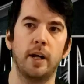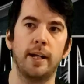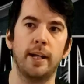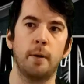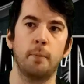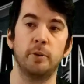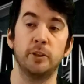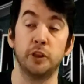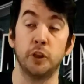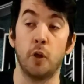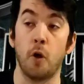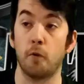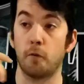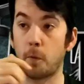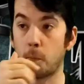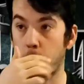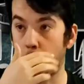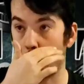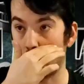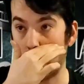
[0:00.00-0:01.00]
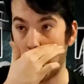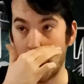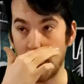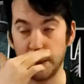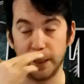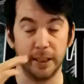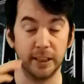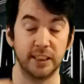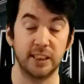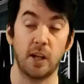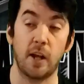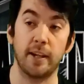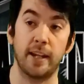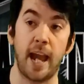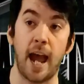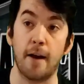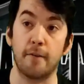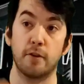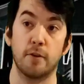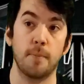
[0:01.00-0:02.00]
And then when Genova broke out and you saw the
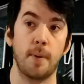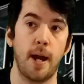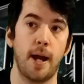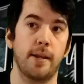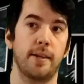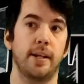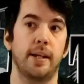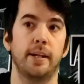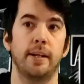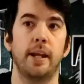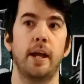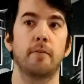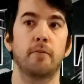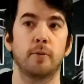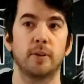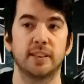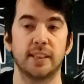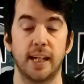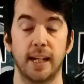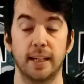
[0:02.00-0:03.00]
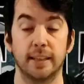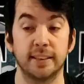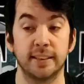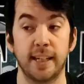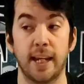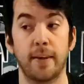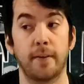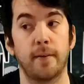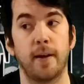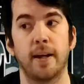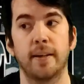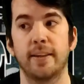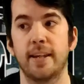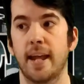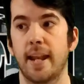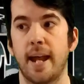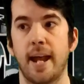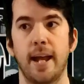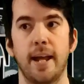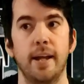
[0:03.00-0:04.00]
aftermath and everyone said that Seth Roth
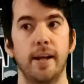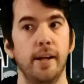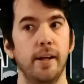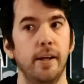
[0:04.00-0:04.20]
did it,